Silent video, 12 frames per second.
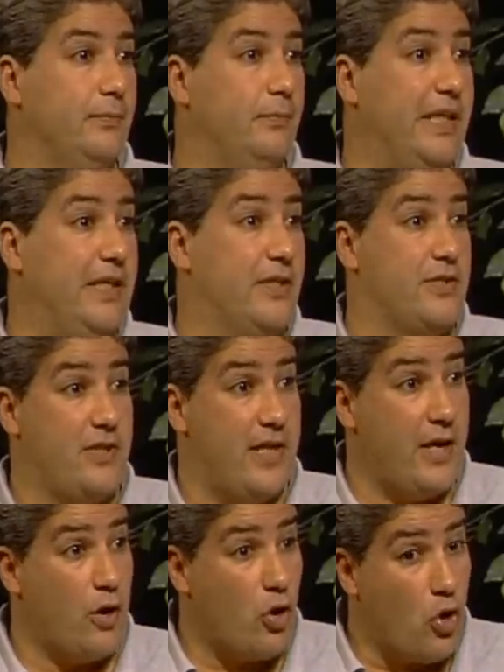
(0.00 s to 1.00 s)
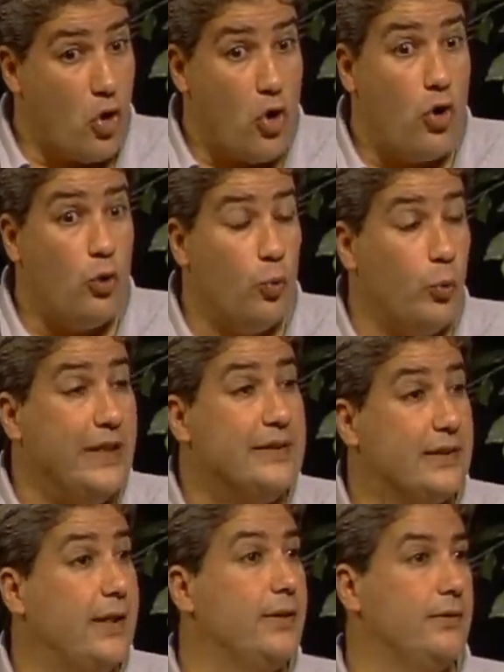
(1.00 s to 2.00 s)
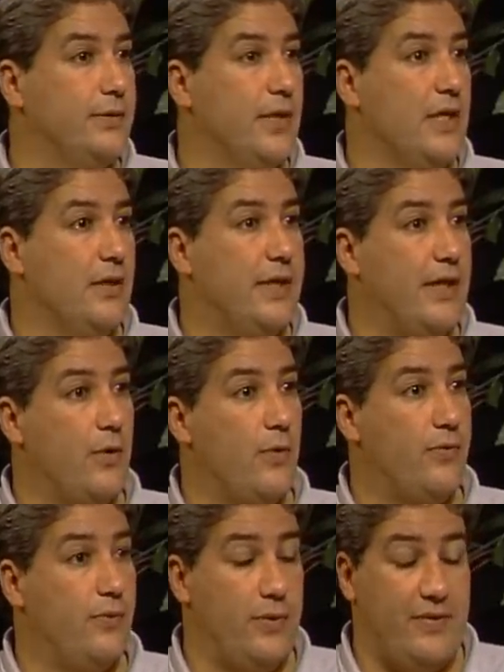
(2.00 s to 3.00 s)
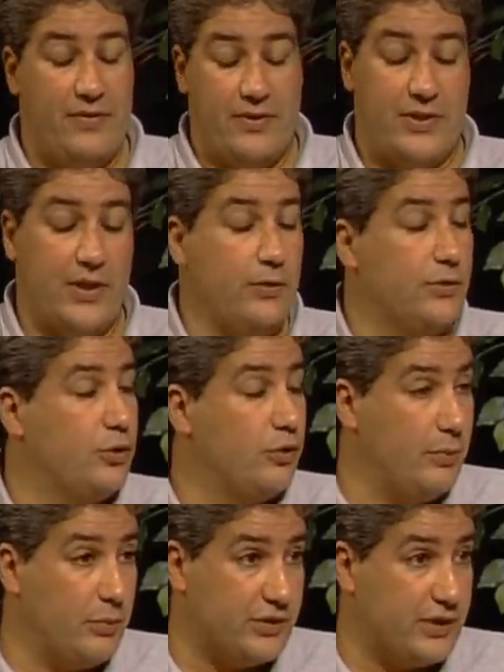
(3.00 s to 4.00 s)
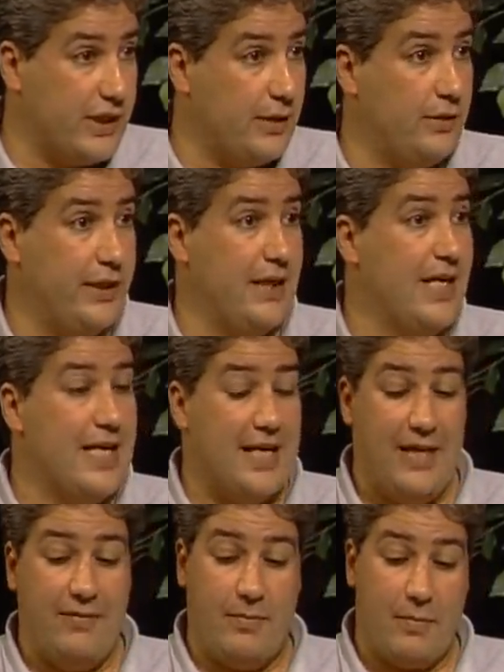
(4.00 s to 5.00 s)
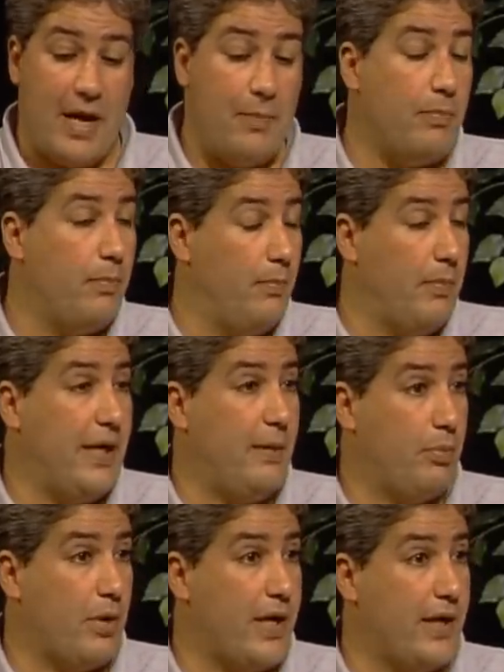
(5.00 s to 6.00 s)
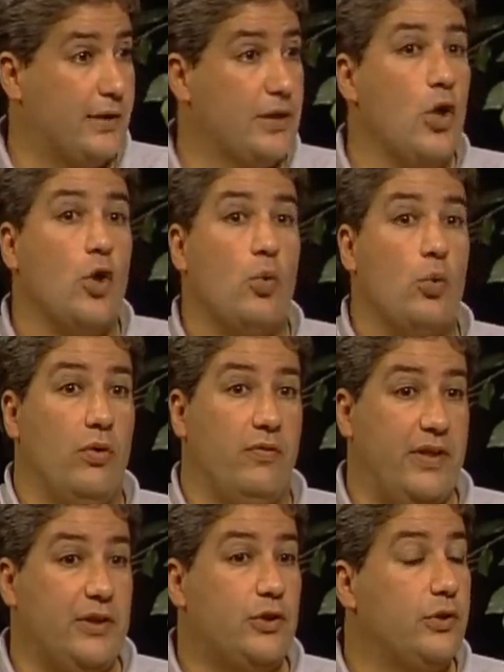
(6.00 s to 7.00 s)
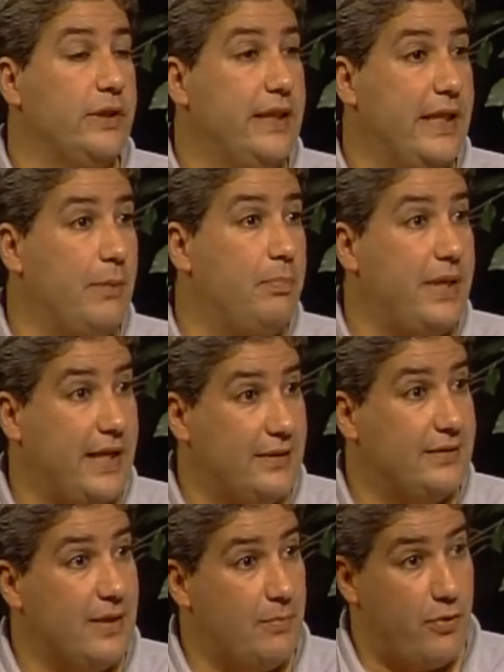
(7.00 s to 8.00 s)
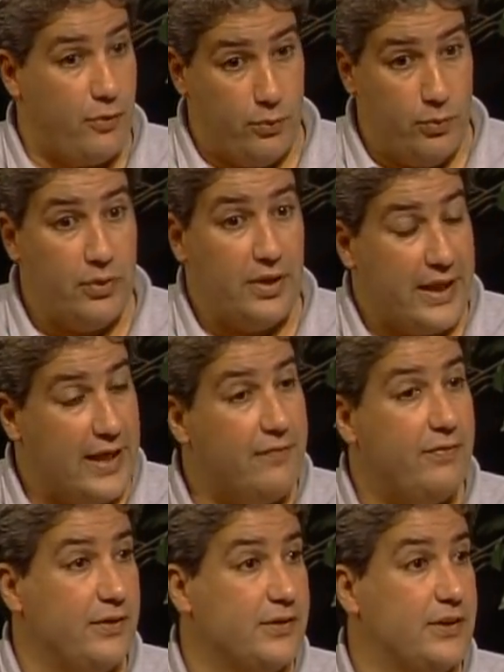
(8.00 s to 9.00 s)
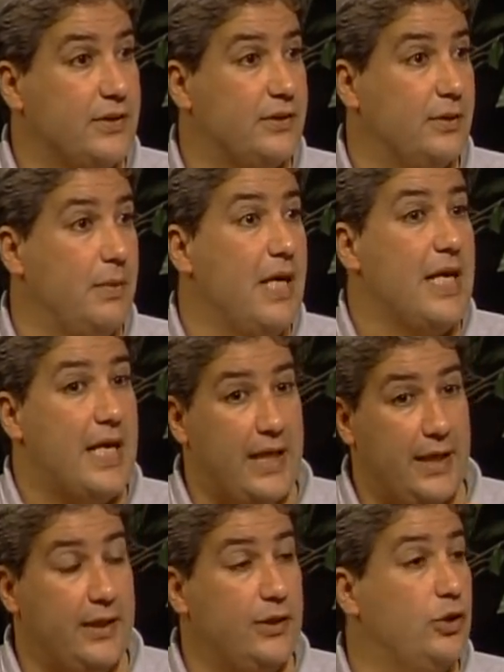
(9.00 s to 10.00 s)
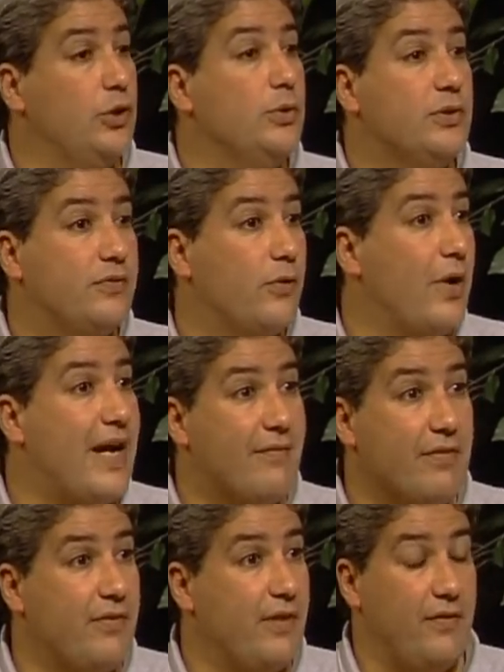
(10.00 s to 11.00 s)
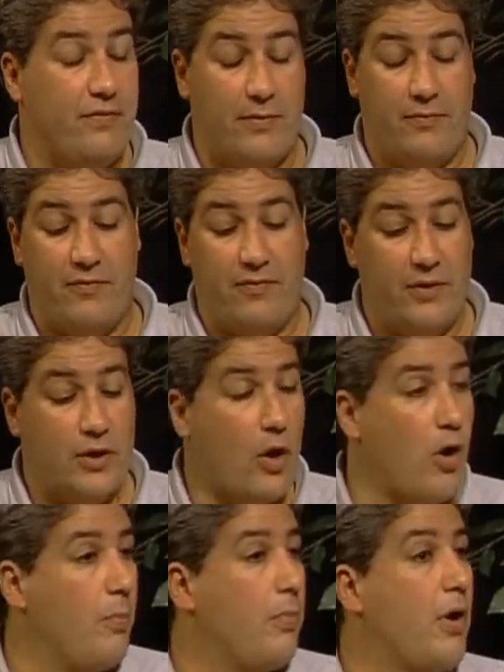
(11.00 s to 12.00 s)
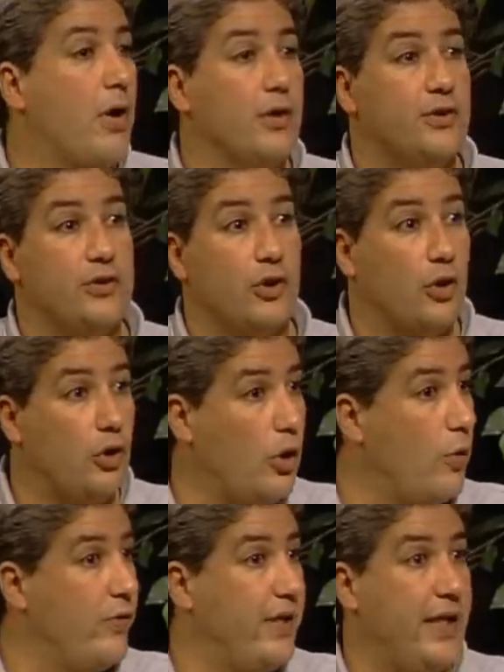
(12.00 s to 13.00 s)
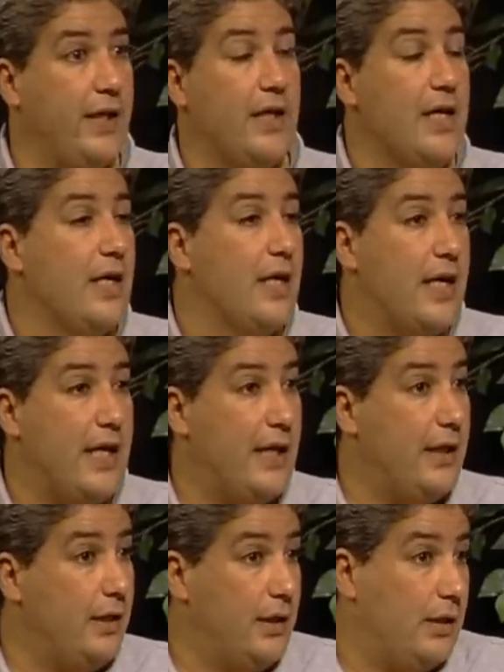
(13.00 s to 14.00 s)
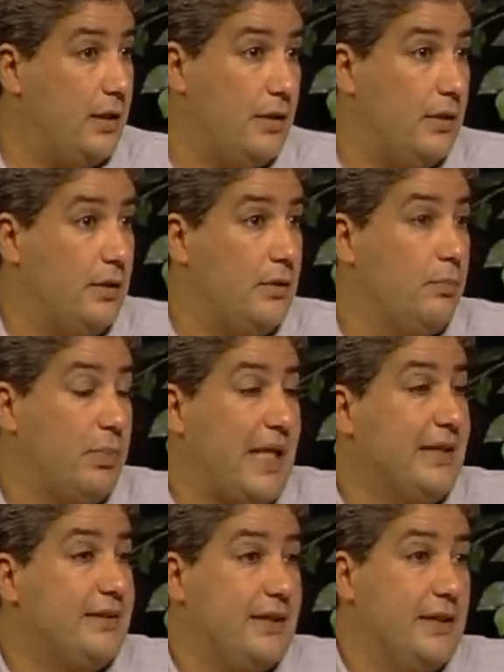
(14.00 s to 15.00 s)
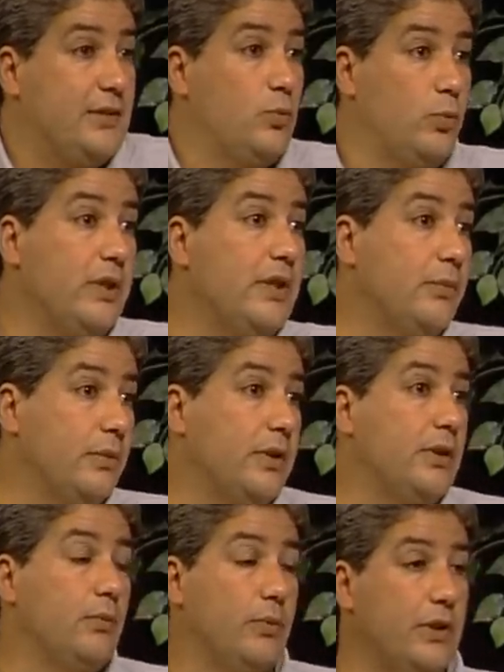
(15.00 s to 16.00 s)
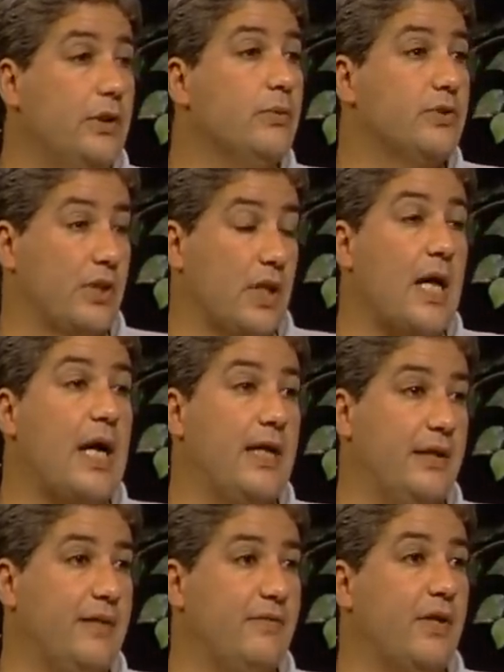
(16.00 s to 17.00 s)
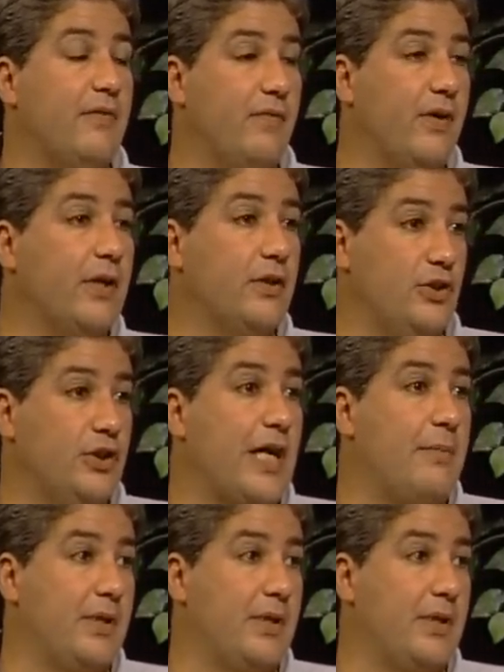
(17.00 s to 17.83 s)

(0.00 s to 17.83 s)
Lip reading: because they are all recycled. They go through even single stream recycling. Even my product will eventually get picked up through the landfill system, and it is used for everything from car parts to clothing. And plastic is really reused a lot. They've done a very good job.